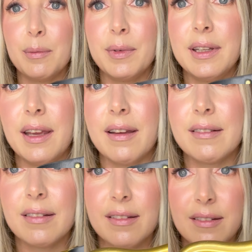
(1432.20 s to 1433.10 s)
but yeah
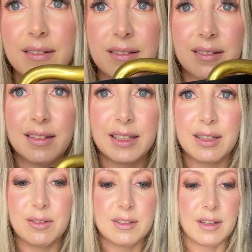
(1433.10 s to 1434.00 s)
it
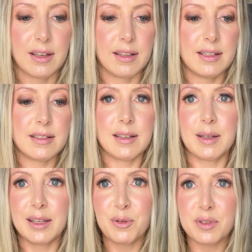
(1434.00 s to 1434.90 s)
looks like this uh,
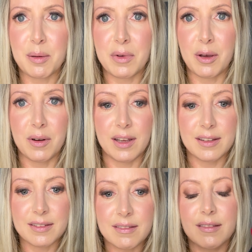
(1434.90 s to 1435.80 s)
like you somehow like
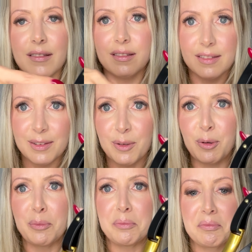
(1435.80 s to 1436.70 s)
you
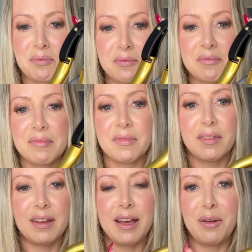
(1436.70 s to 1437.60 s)
know
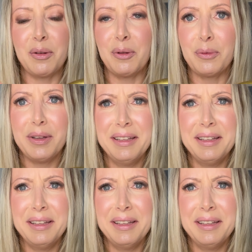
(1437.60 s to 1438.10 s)
i don't know